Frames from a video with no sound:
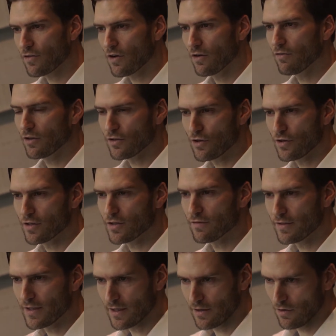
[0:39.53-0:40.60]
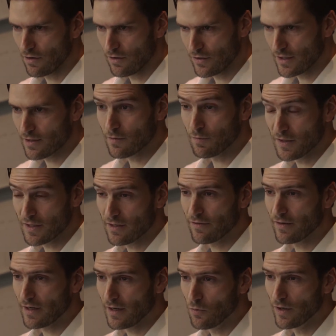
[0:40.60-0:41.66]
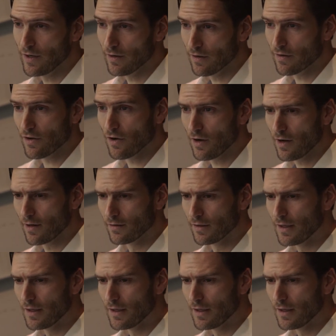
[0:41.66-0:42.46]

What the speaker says: of alternative technologies, specifically wind and solar,